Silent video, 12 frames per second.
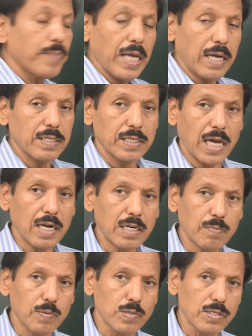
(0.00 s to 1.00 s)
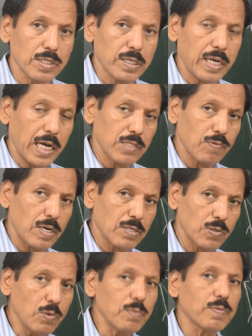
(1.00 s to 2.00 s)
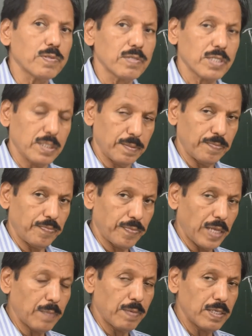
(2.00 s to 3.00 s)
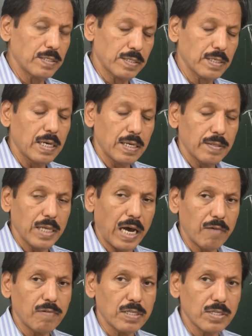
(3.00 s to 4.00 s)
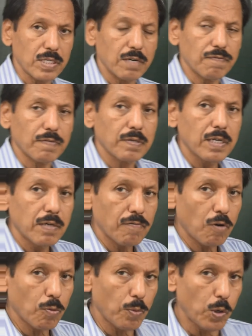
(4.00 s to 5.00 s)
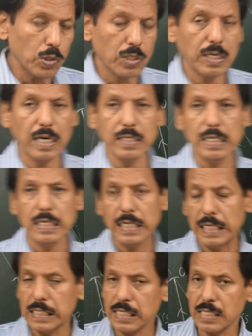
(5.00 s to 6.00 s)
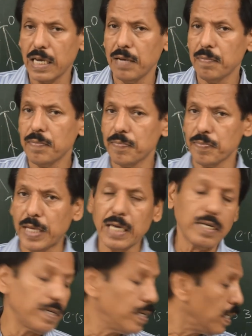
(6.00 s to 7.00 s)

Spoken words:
at the target position as well as own position, that means the average drift for both is same, then